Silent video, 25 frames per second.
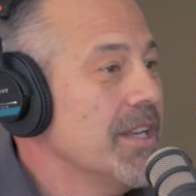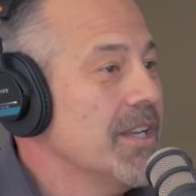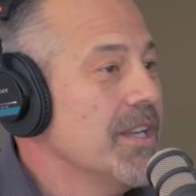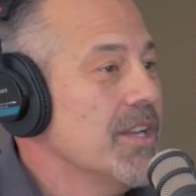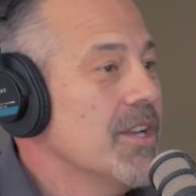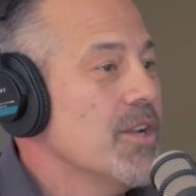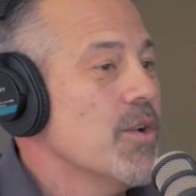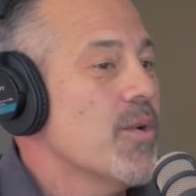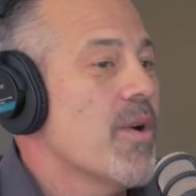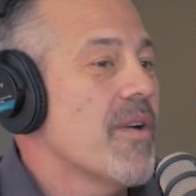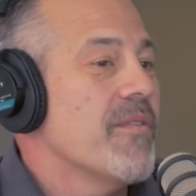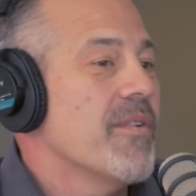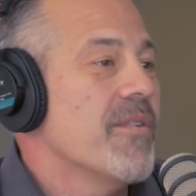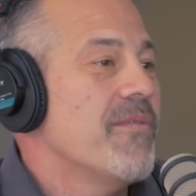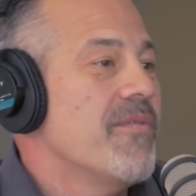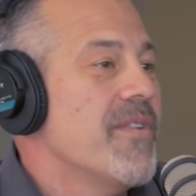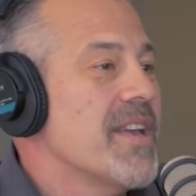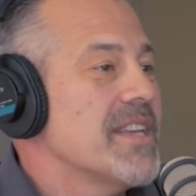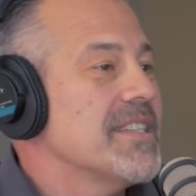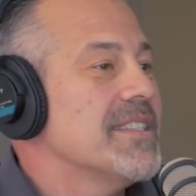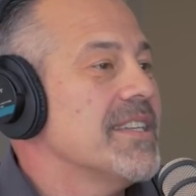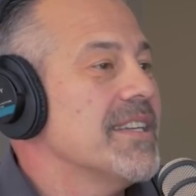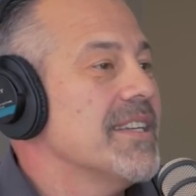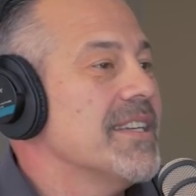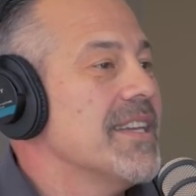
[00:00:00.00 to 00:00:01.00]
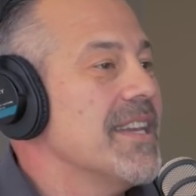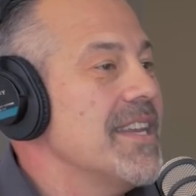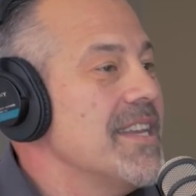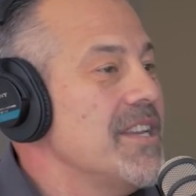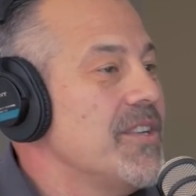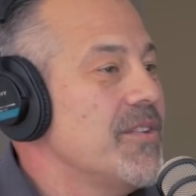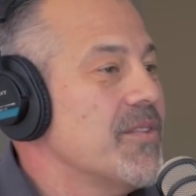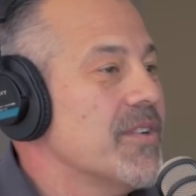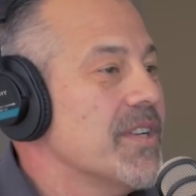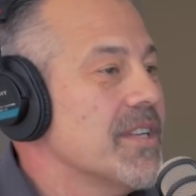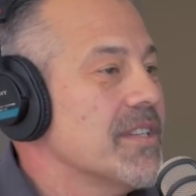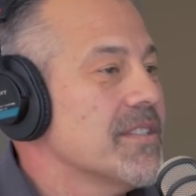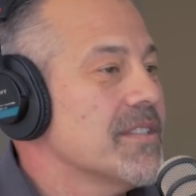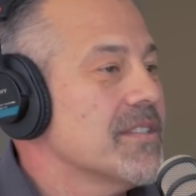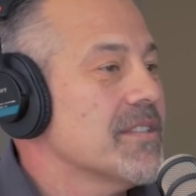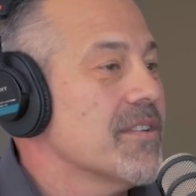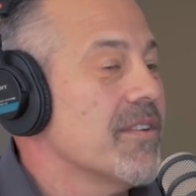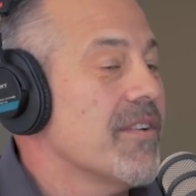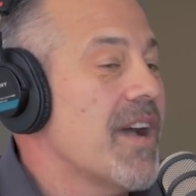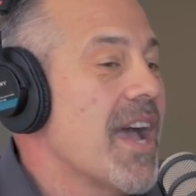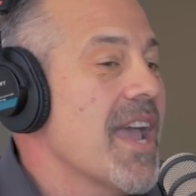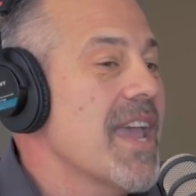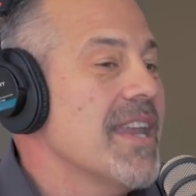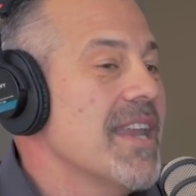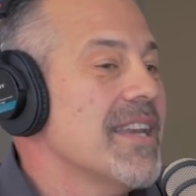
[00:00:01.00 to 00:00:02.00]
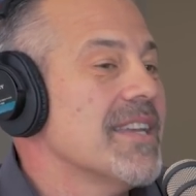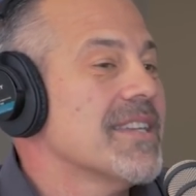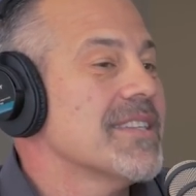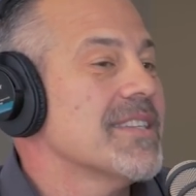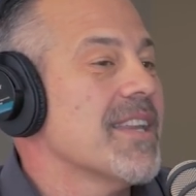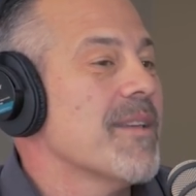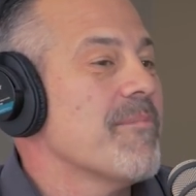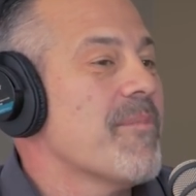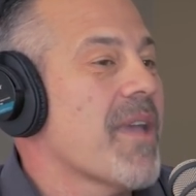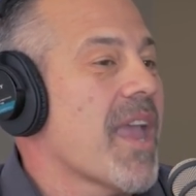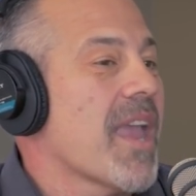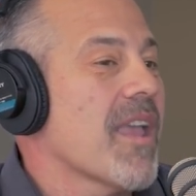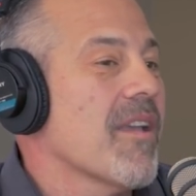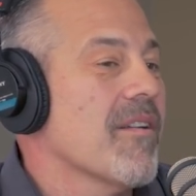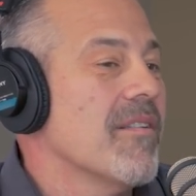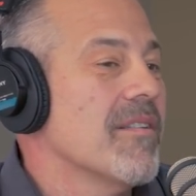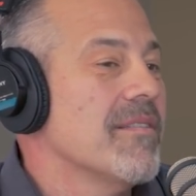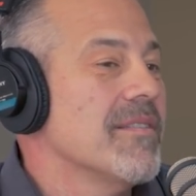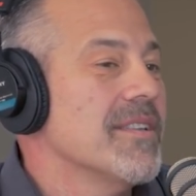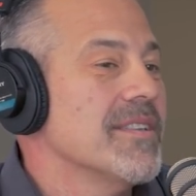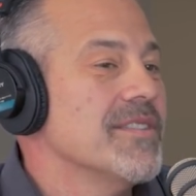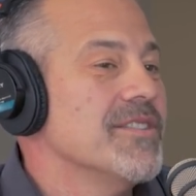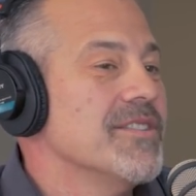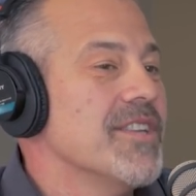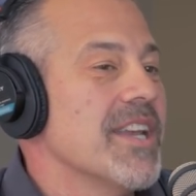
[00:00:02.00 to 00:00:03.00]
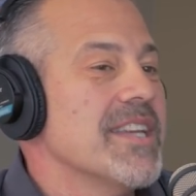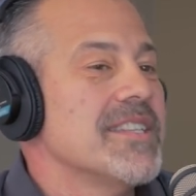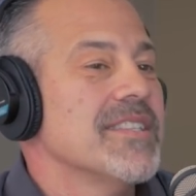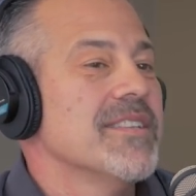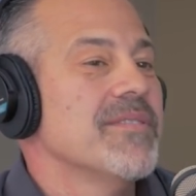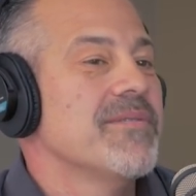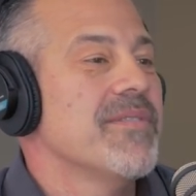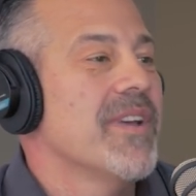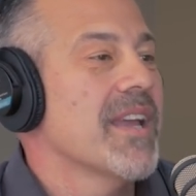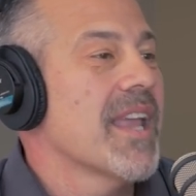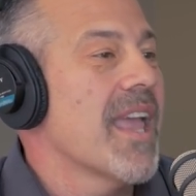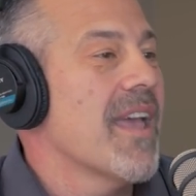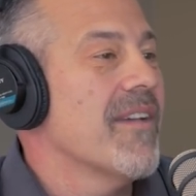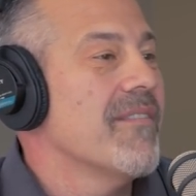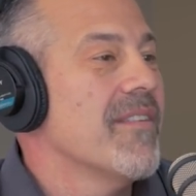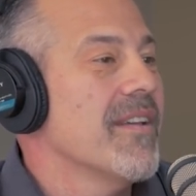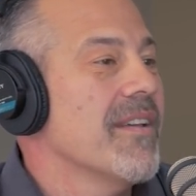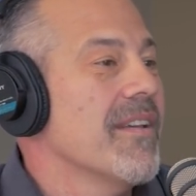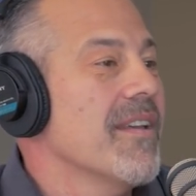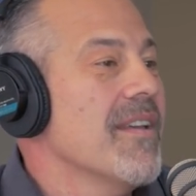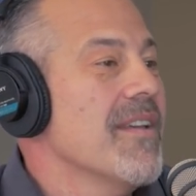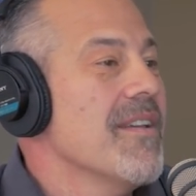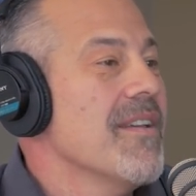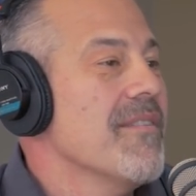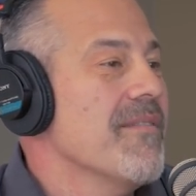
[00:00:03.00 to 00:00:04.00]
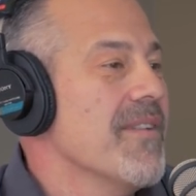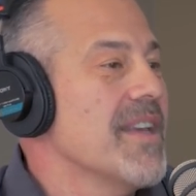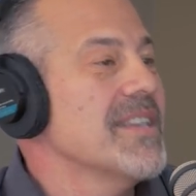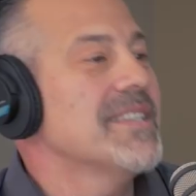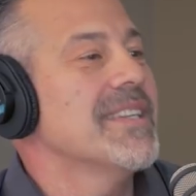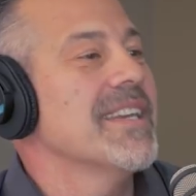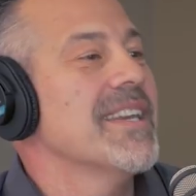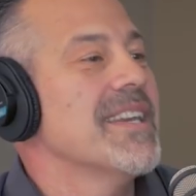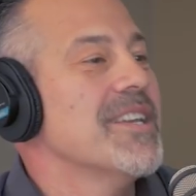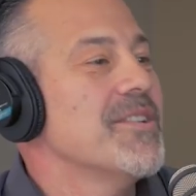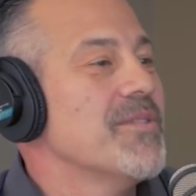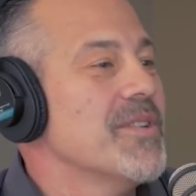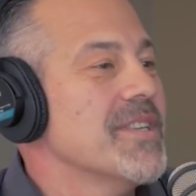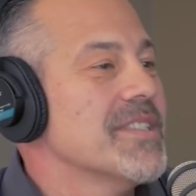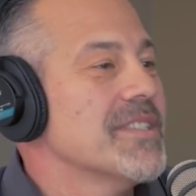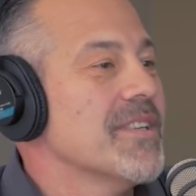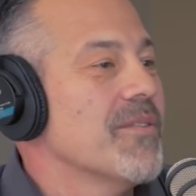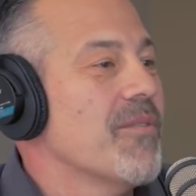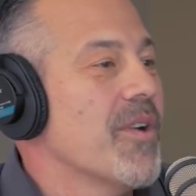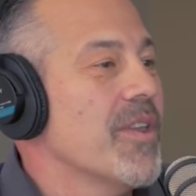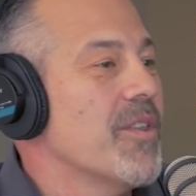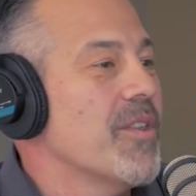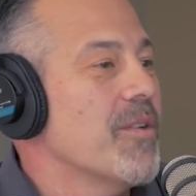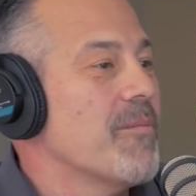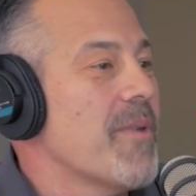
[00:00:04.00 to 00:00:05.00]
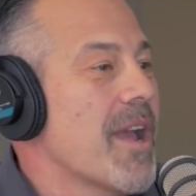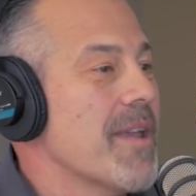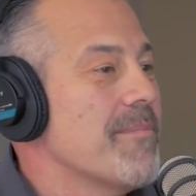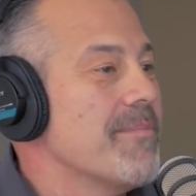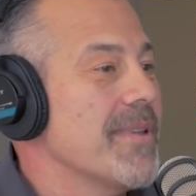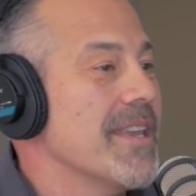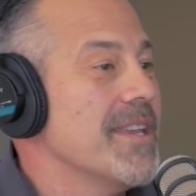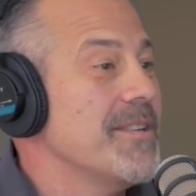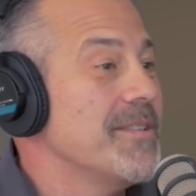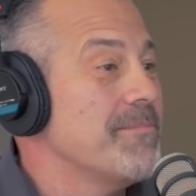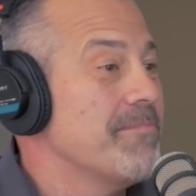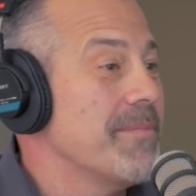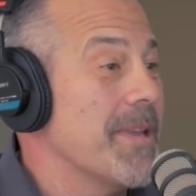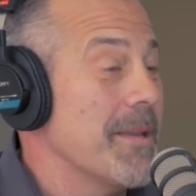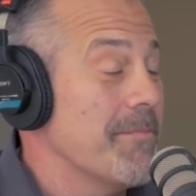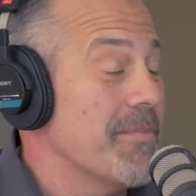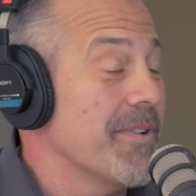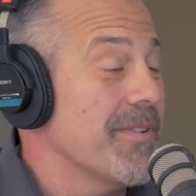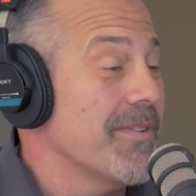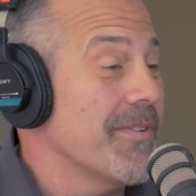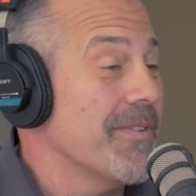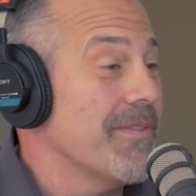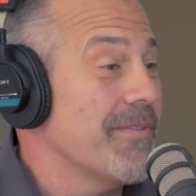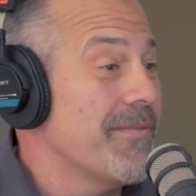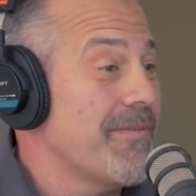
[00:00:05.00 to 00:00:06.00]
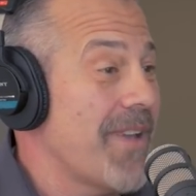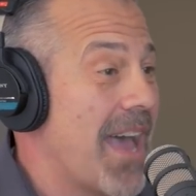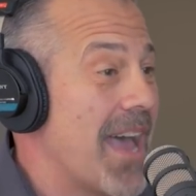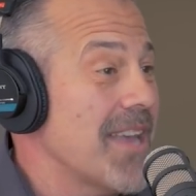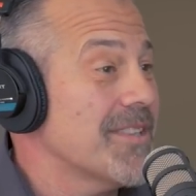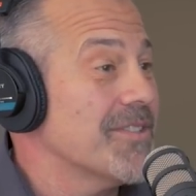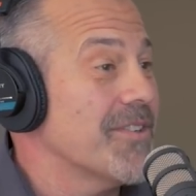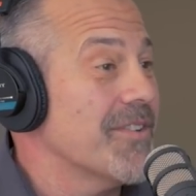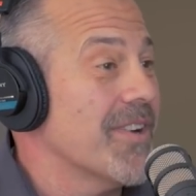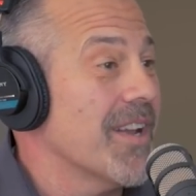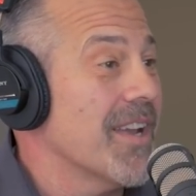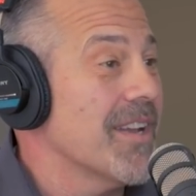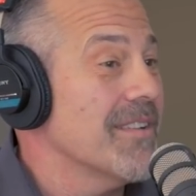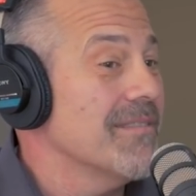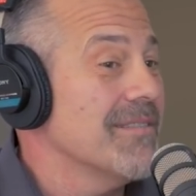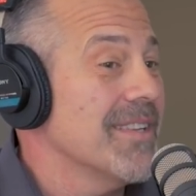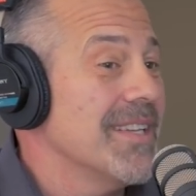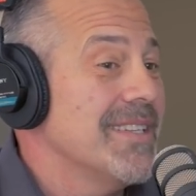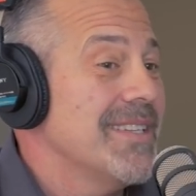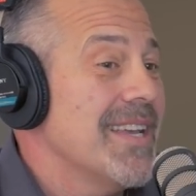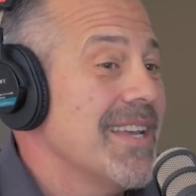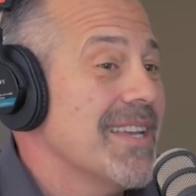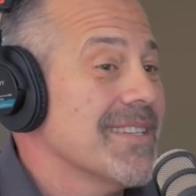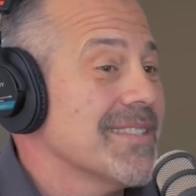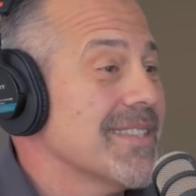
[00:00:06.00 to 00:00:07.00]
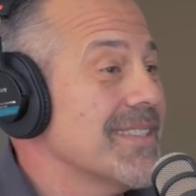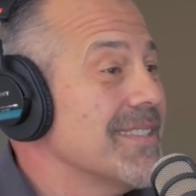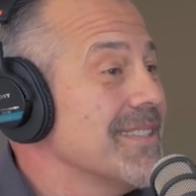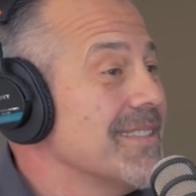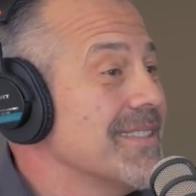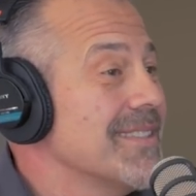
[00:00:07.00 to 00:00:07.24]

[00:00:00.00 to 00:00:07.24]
right. who have a vested interest. So I had to step back and go, does Jason Fung have a vested interest whether my piece, people fast or not? He doesn't.